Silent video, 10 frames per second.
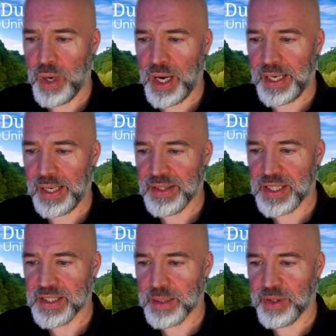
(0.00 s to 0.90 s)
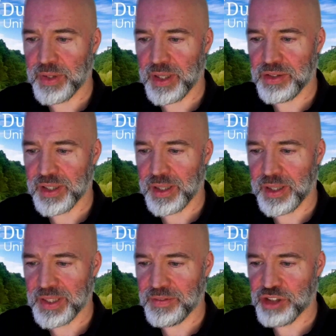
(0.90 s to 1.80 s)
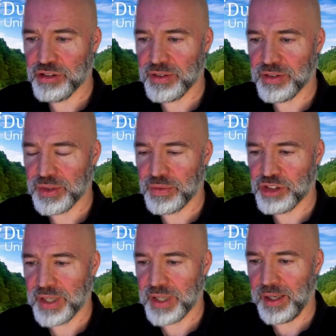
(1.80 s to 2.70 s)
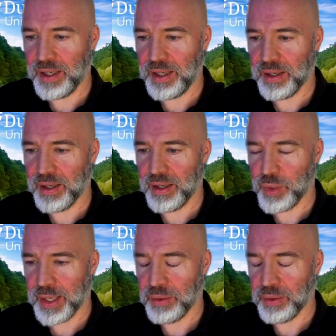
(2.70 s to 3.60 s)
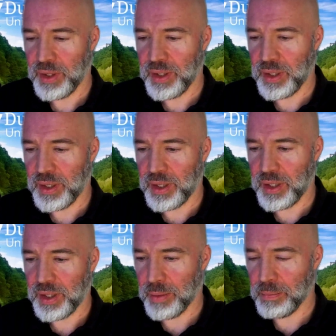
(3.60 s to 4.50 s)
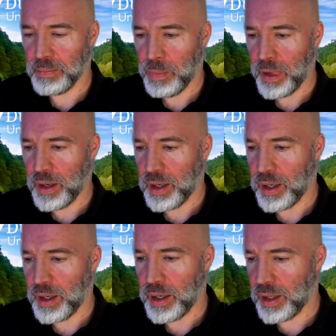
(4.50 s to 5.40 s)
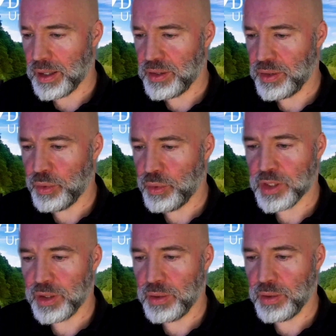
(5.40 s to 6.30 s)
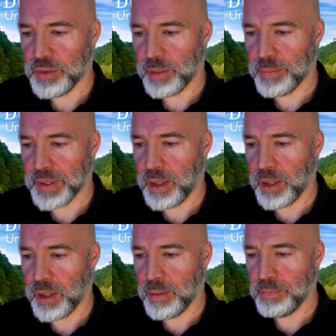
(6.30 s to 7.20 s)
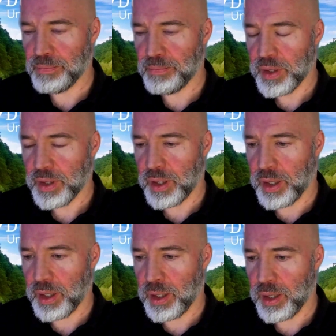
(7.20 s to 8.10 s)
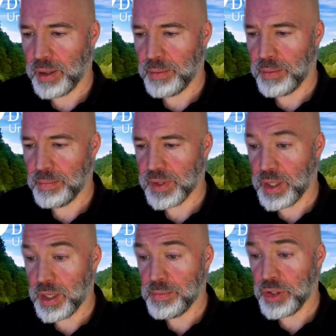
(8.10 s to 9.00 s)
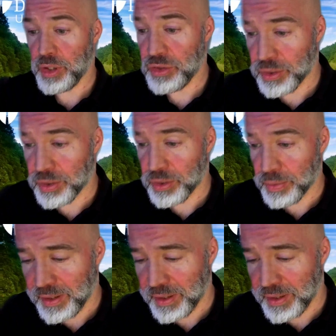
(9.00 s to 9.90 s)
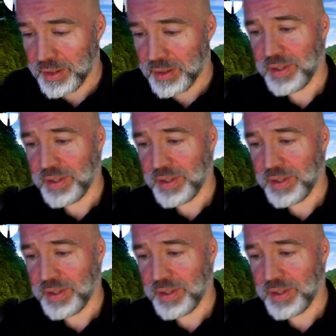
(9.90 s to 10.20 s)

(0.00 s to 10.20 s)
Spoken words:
a way, I think some of those I did sort of a train line one now. You almost like become immune to it, don't you?